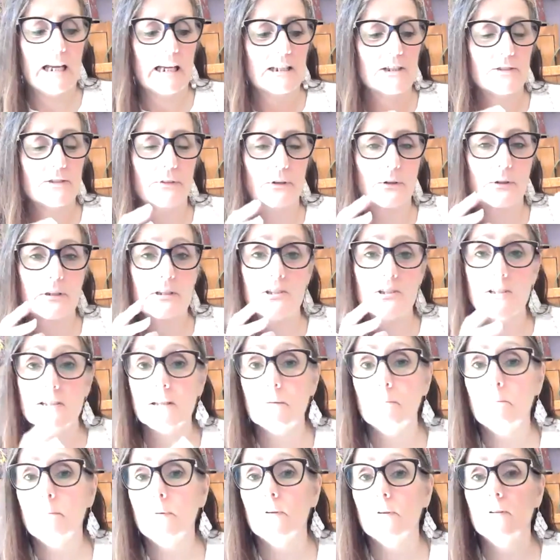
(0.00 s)
It's very
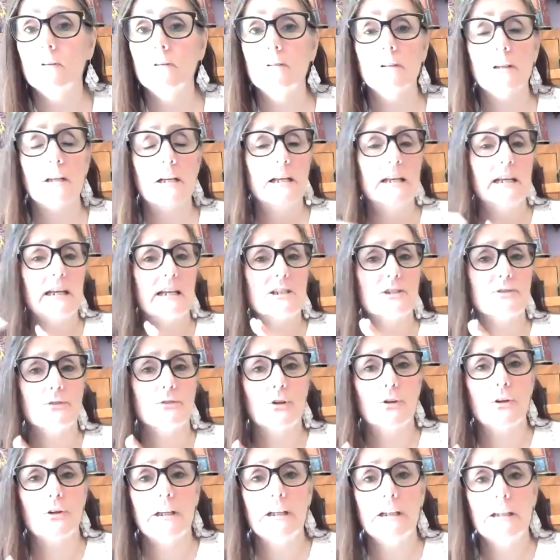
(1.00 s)
simple, it's
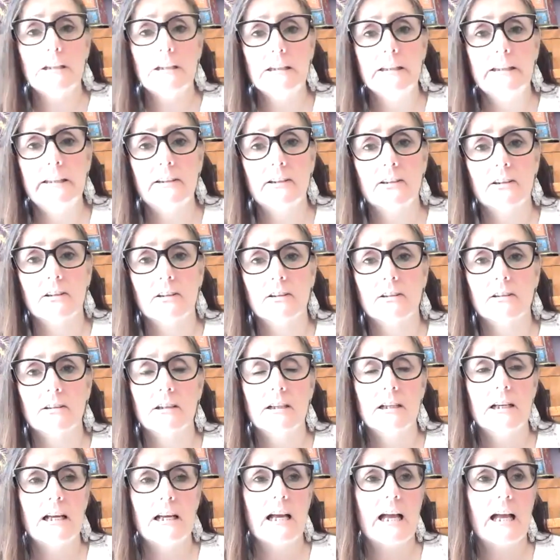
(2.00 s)
very clear,